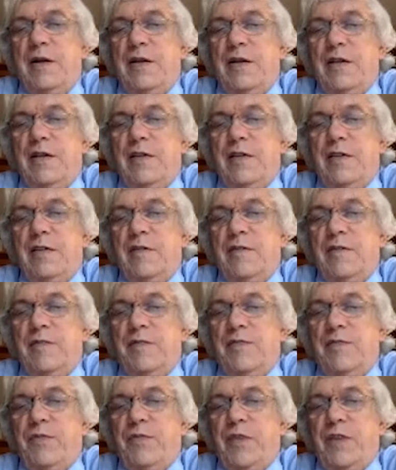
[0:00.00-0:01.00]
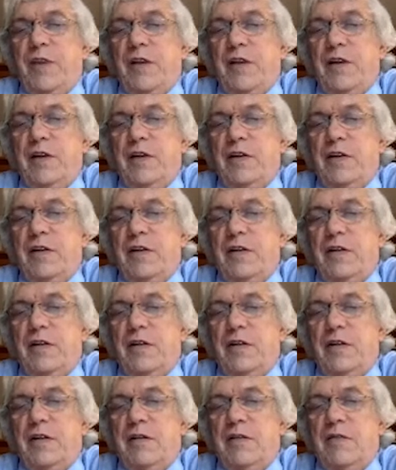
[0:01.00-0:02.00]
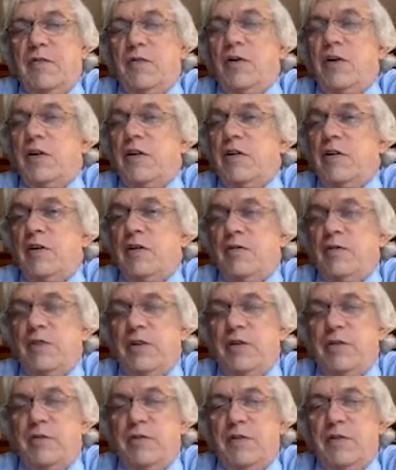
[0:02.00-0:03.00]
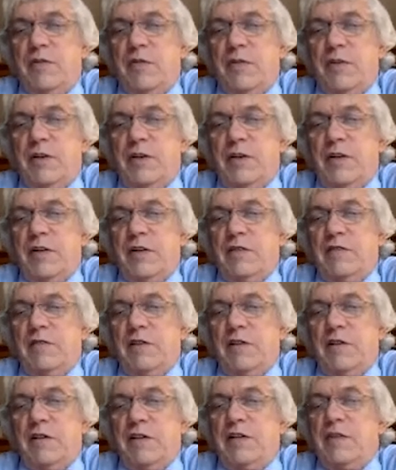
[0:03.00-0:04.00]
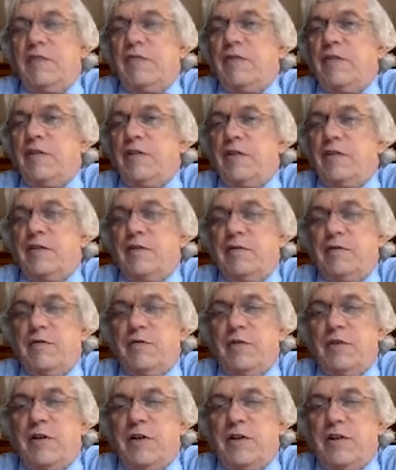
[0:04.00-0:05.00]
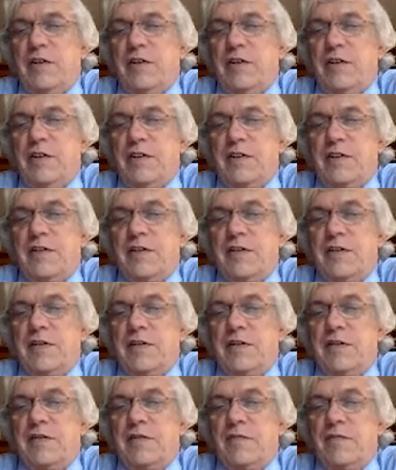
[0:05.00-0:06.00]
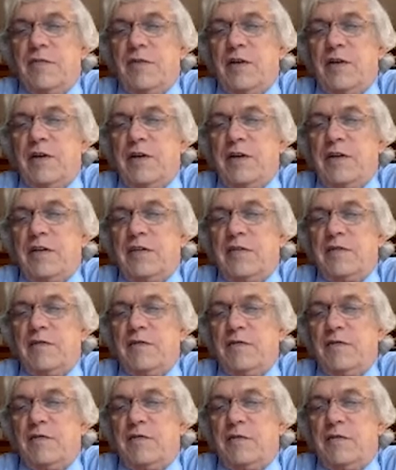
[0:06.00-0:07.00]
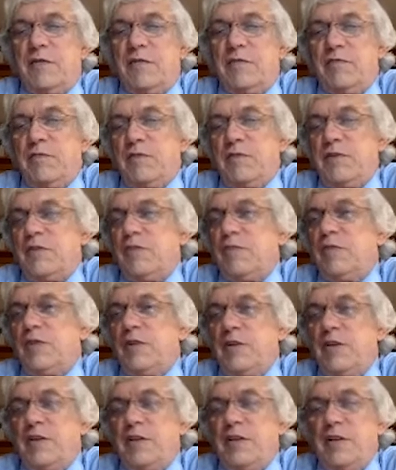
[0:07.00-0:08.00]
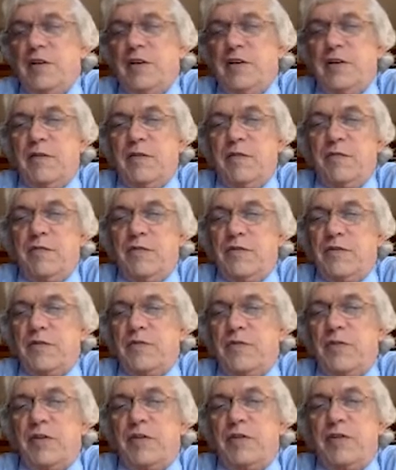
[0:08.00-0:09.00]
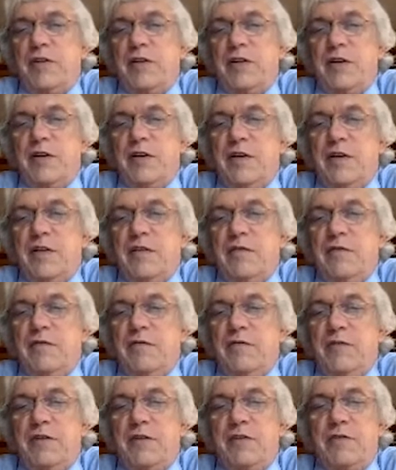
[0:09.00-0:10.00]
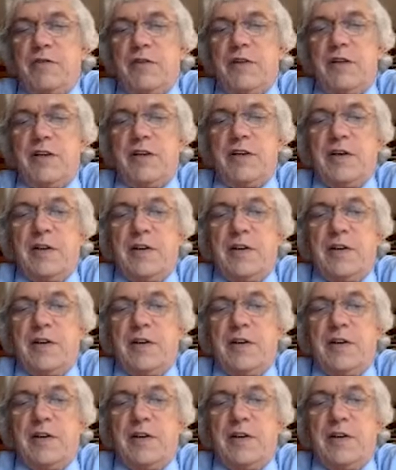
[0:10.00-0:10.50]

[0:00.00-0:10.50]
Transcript: the world economy will be rather difficult to organize as a place for stability, prosperity, free trade,